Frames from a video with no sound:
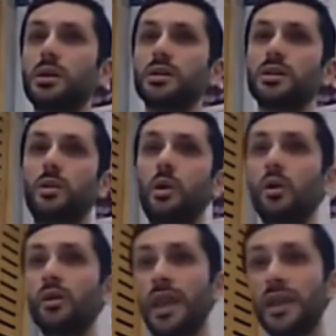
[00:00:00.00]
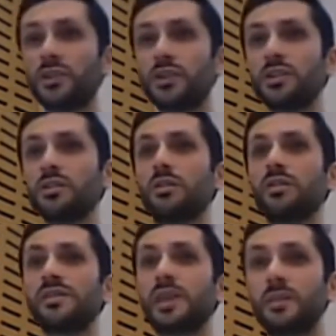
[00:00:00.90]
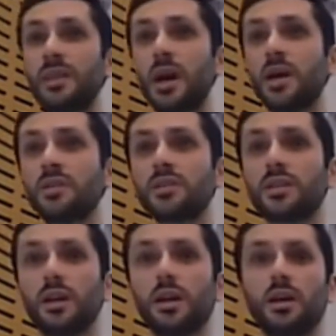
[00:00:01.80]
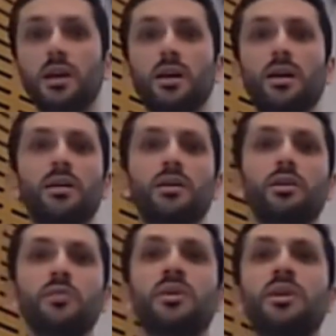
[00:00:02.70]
So all the lectures or the seminars, you bring